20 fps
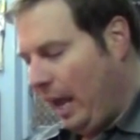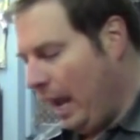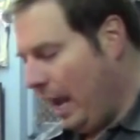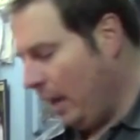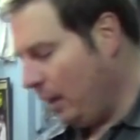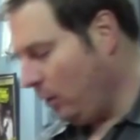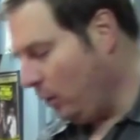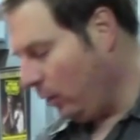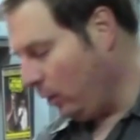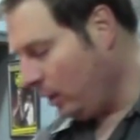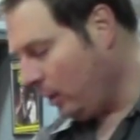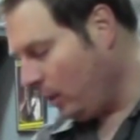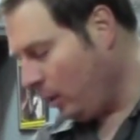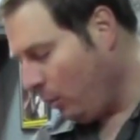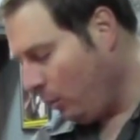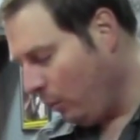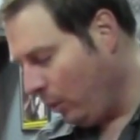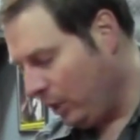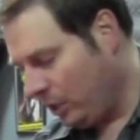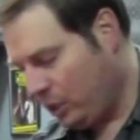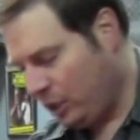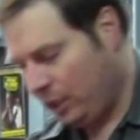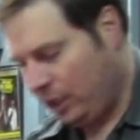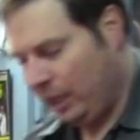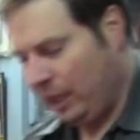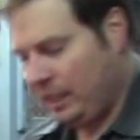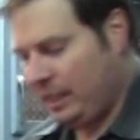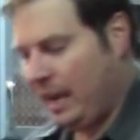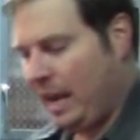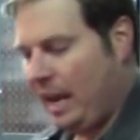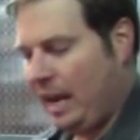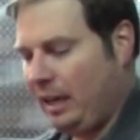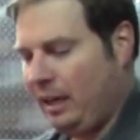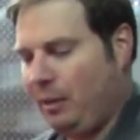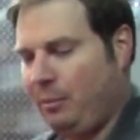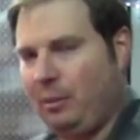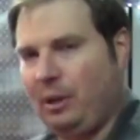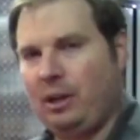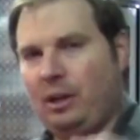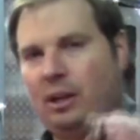handle, which is
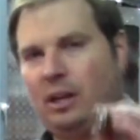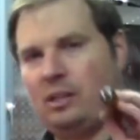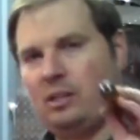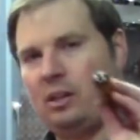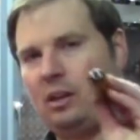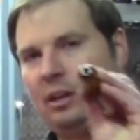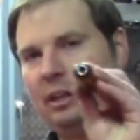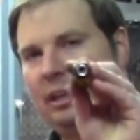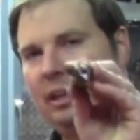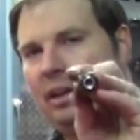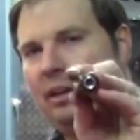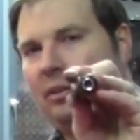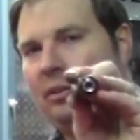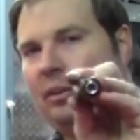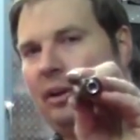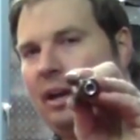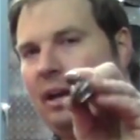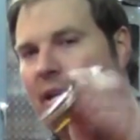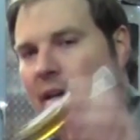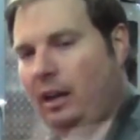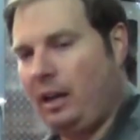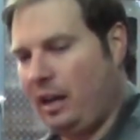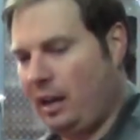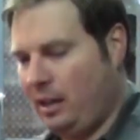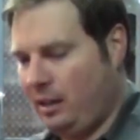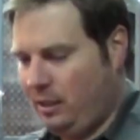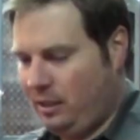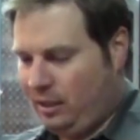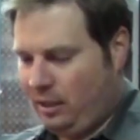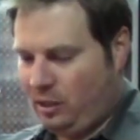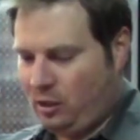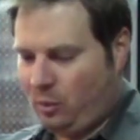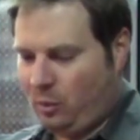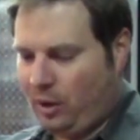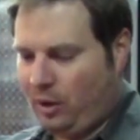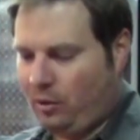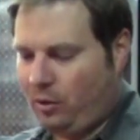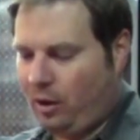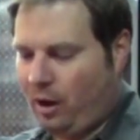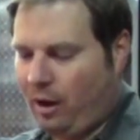handy because on the other end it has the
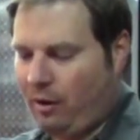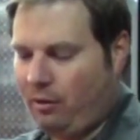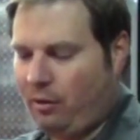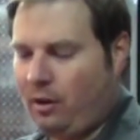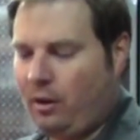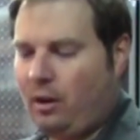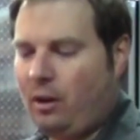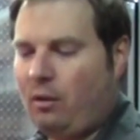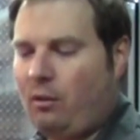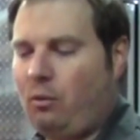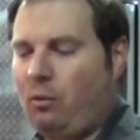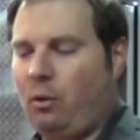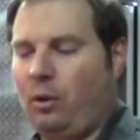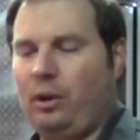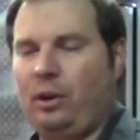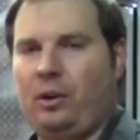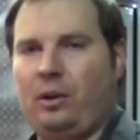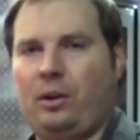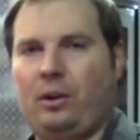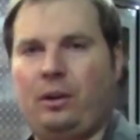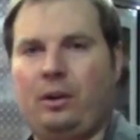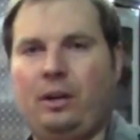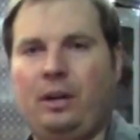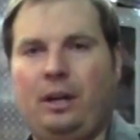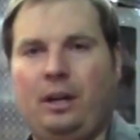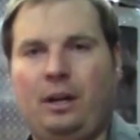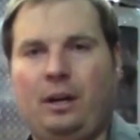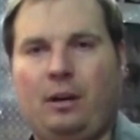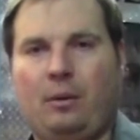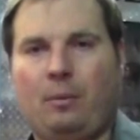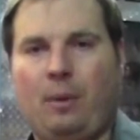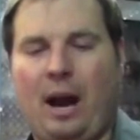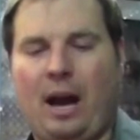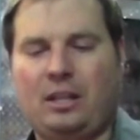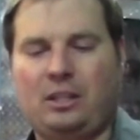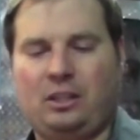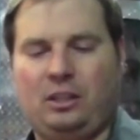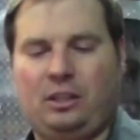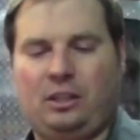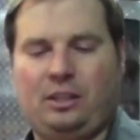square drive for your
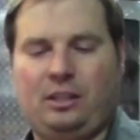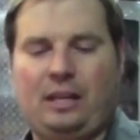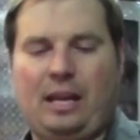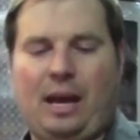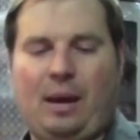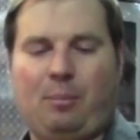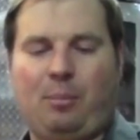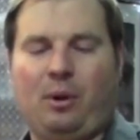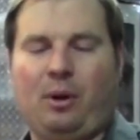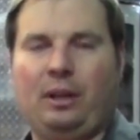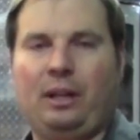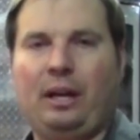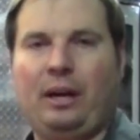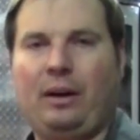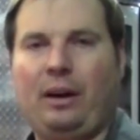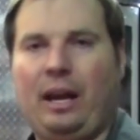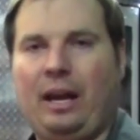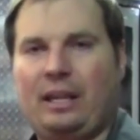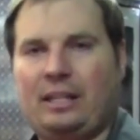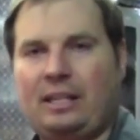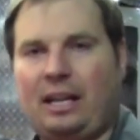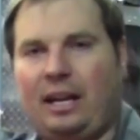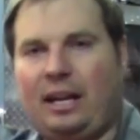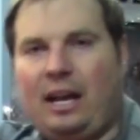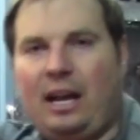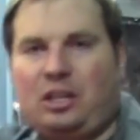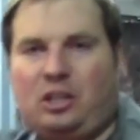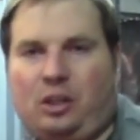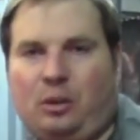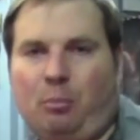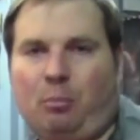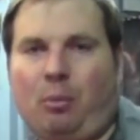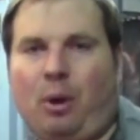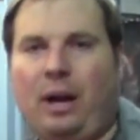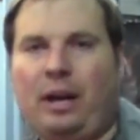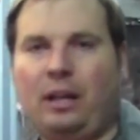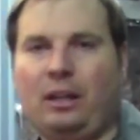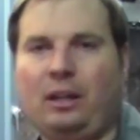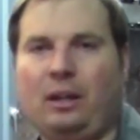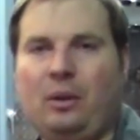ratchet to snap on there, and it's kind of nice. You can
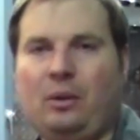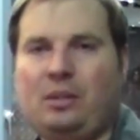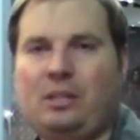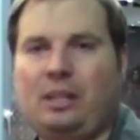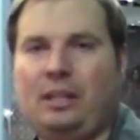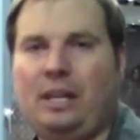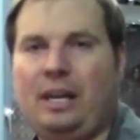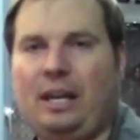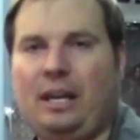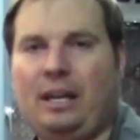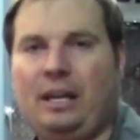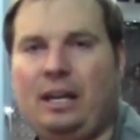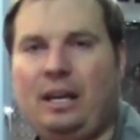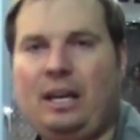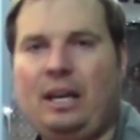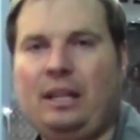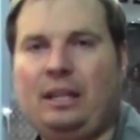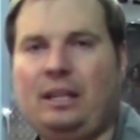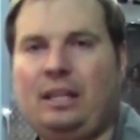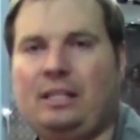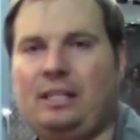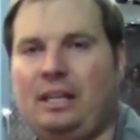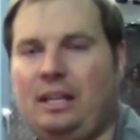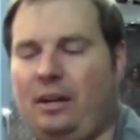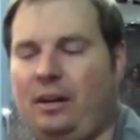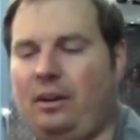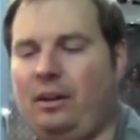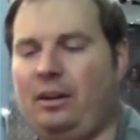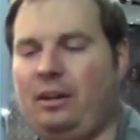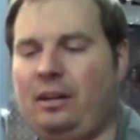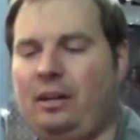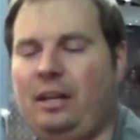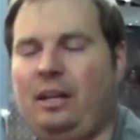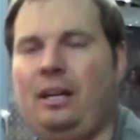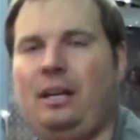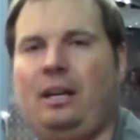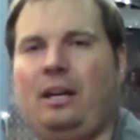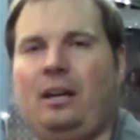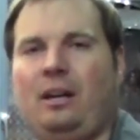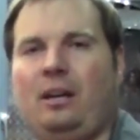break it loose and then sit here and
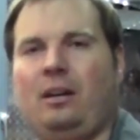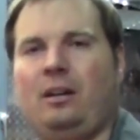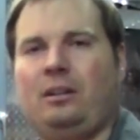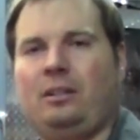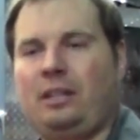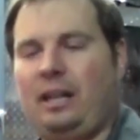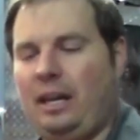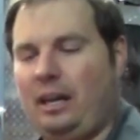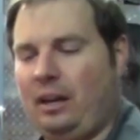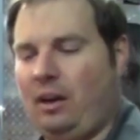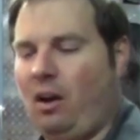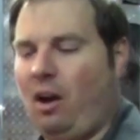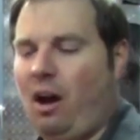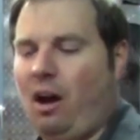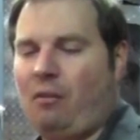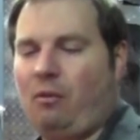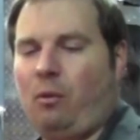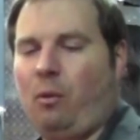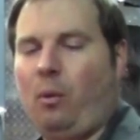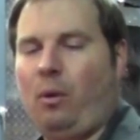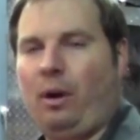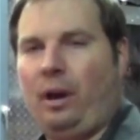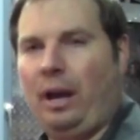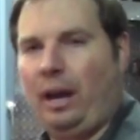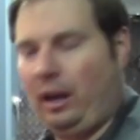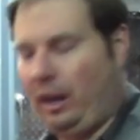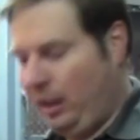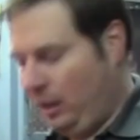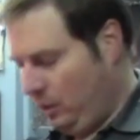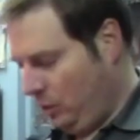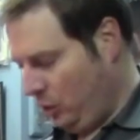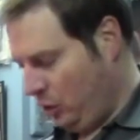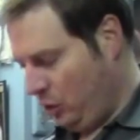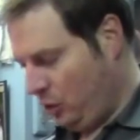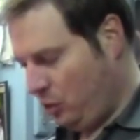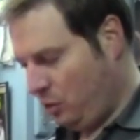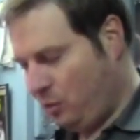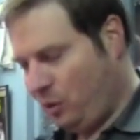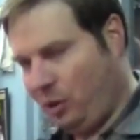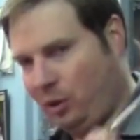take it off, and then
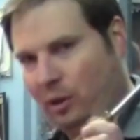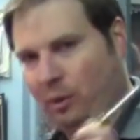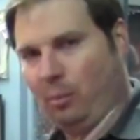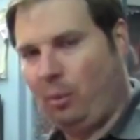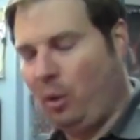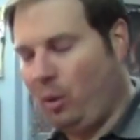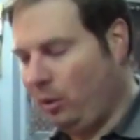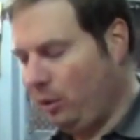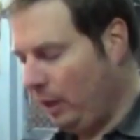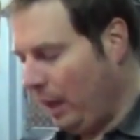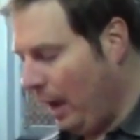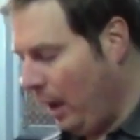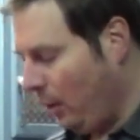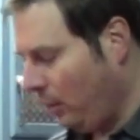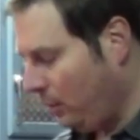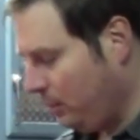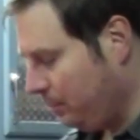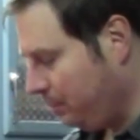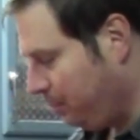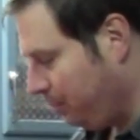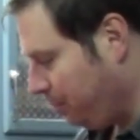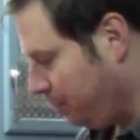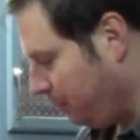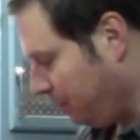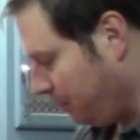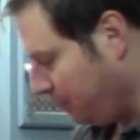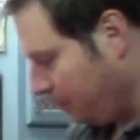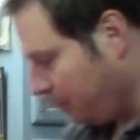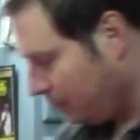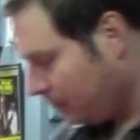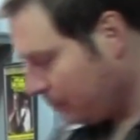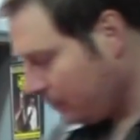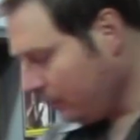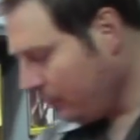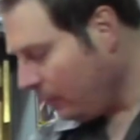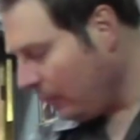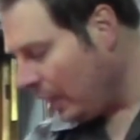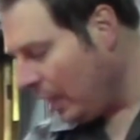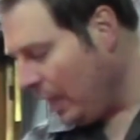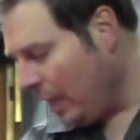just turn the bolt out.
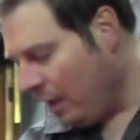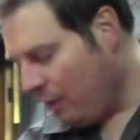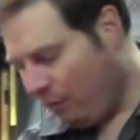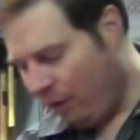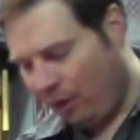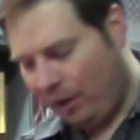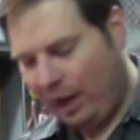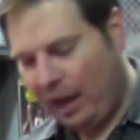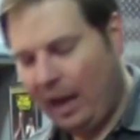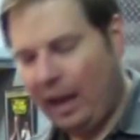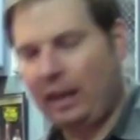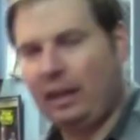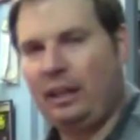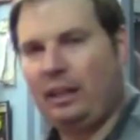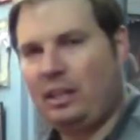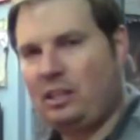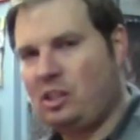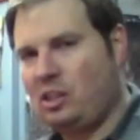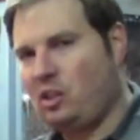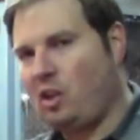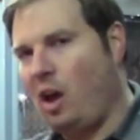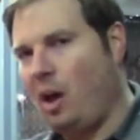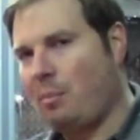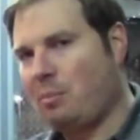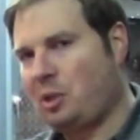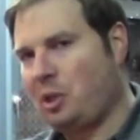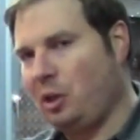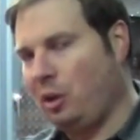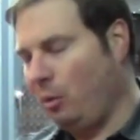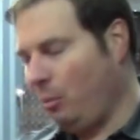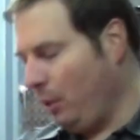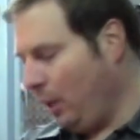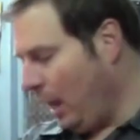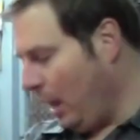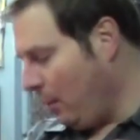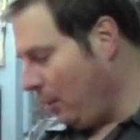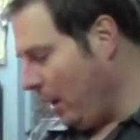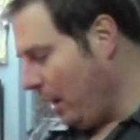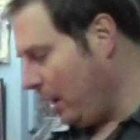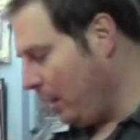Very handy. This is optional, but
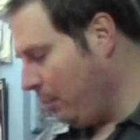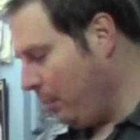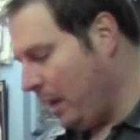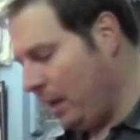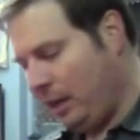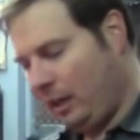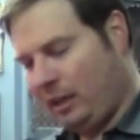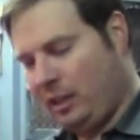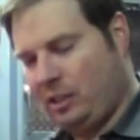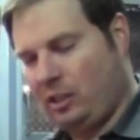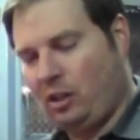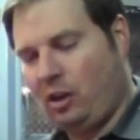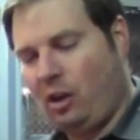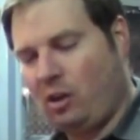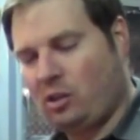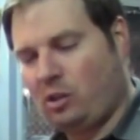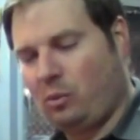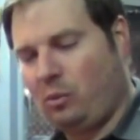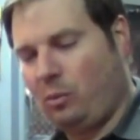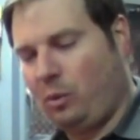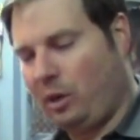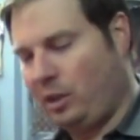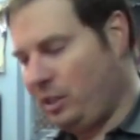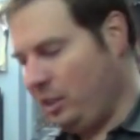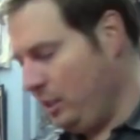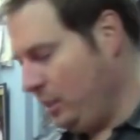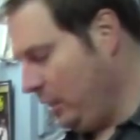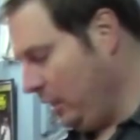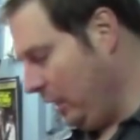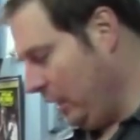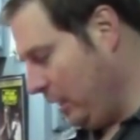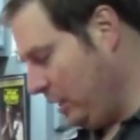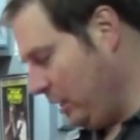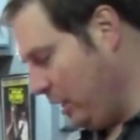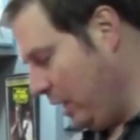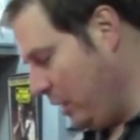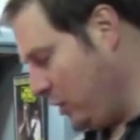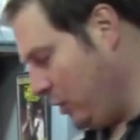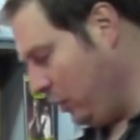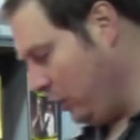I recommend it because it also works as an
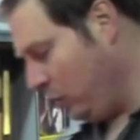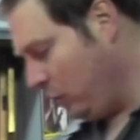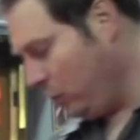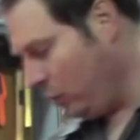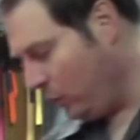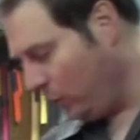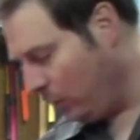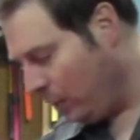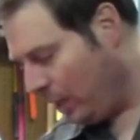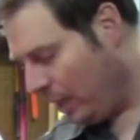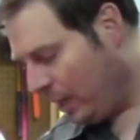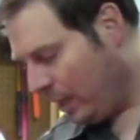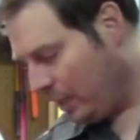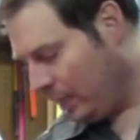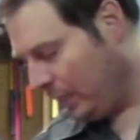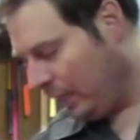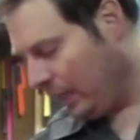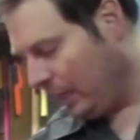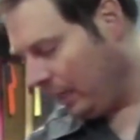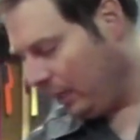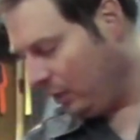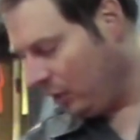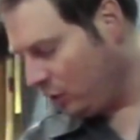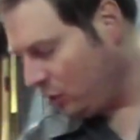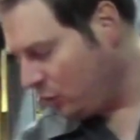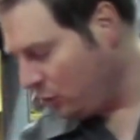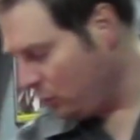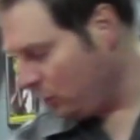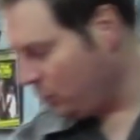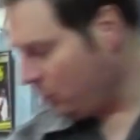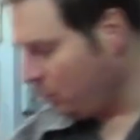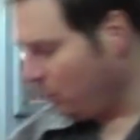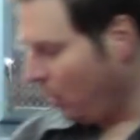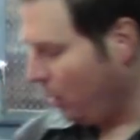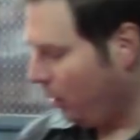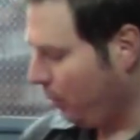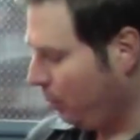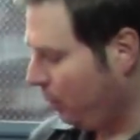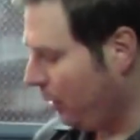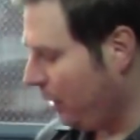extension too to get into
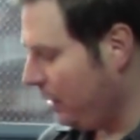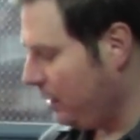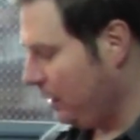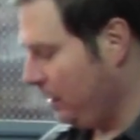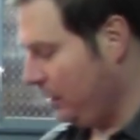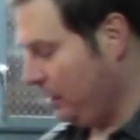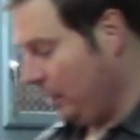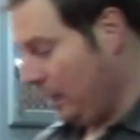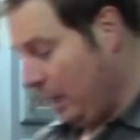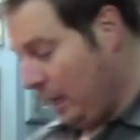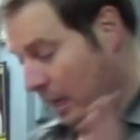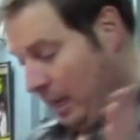smaller places.